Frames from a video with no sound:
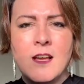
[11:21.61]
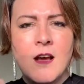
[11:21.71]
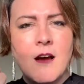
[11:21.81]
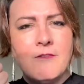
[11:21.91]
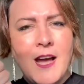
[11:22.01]

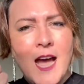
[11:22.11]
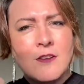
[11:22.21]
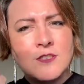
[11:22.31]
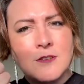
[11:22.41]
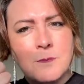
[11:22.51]
of how
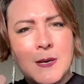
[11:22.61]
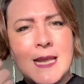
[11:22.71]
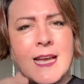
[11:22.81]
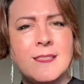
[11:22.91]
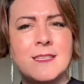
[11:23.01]
to
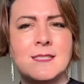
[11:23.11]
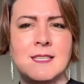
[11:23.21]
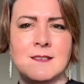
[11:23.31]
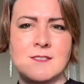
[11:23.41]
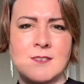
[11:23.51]
apply these
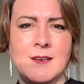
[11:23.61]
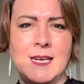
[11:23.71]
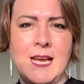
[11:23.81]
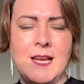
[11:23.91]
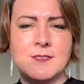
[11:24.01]
things to our
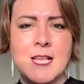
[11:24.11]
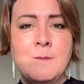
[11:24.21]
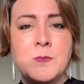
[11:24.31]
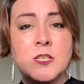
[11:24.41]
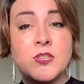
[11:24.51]
lives
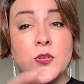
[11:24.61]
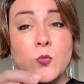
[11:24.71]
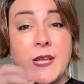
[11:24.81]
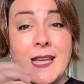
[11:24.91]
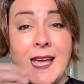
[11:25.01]
so that
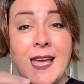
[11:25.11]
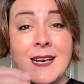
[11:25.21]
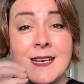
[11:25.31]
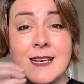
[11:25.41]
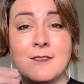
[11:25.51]
we
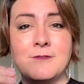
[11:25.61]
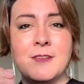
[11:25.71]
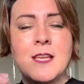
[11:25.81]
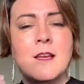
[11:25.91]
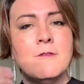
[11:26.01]
can live
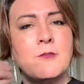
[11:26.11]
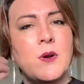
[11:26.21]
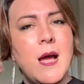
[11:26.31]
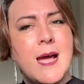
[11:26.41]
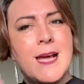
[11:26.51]
for
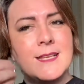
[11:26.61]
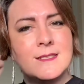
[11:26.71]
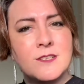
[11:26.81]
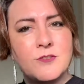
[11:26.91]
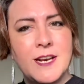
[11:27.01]
our highest
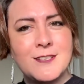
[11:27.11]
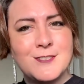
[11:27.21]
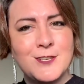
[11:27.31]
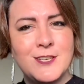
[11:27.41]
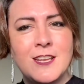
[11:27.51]
and greatest
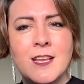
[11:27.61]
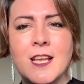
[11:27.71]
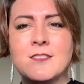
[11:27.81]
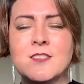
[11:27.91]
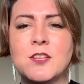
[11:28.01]
good,
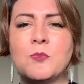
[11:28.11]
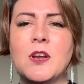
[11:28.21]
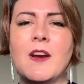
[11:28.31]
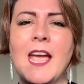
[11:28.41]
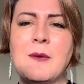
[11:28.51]
and so that we
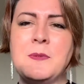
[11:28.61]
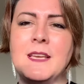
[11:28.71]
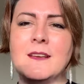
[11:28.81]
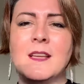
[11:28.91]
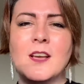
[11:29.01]
are
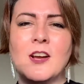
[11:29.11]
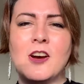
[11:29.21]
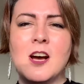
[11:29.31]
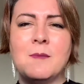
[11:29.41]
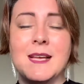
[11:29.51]
happier,
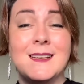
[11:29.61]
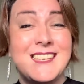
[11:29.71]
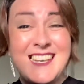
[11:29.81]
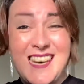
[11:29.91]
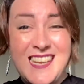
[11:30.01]
calmer,
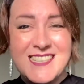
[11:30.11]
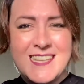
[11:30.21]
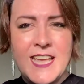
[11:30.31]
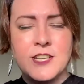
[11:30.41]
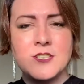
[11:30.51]
less
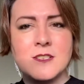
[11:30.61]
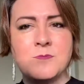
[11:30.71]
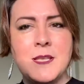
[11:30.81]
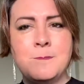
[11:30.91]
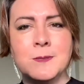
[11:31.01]
anxious
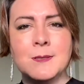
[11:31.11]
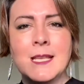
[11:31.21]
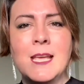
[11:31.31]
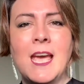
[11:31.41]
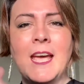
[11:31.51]
people,
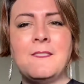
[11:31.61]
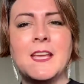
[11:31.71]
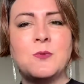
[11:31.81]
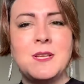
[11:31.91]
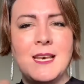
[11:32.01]
and
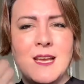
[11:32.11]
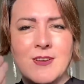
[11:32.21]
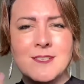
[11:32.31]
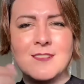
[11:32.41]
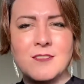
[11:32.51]
that we love
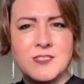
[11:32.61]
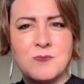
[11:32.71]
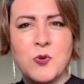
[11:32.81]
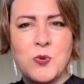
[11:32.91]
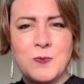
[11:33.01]
ourselves
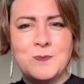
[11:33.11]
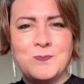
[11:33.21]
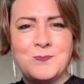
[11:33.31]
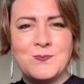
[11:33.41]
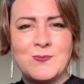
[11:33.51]
more.
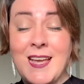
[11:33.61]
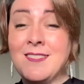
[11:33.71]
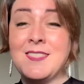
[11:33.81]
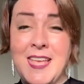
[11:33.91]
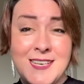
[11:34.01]

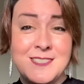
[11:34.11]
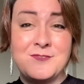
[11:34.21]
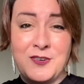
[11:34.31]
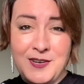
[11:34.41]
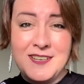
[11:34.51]
And that is
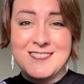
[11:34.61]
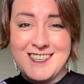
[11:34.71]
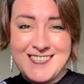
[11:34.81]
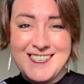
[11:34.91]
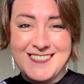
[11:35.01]
very
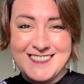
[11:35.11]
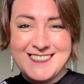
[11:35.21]
exciting.